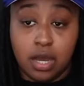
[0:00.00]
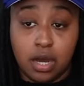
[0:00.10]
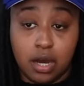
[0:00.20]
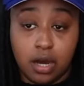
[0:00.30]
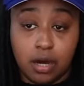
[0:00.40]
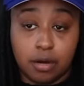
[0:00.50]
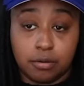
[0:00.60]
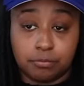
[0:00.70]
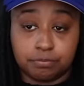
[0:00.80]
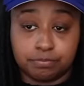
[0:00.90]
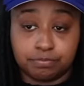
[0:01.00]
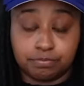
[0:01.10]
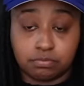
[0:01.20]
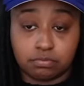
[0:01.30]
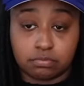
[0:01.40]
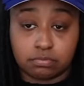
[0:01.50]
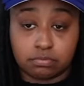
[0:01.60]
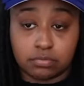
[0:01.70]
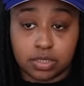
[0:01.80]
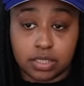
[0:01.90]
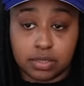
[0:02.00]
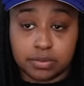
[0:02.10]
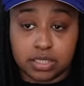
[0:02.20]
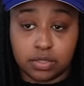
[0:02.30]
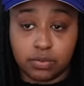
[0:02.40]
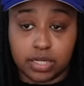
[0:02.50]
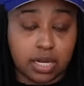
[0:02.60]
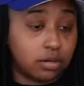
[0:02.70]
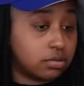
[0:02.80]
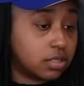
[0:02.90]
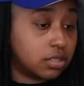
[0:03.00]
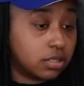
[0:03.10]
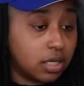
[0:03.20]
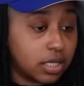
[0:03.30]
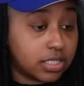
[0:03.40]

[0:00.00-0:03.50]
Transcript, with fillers: Um, let me see what else. Uh,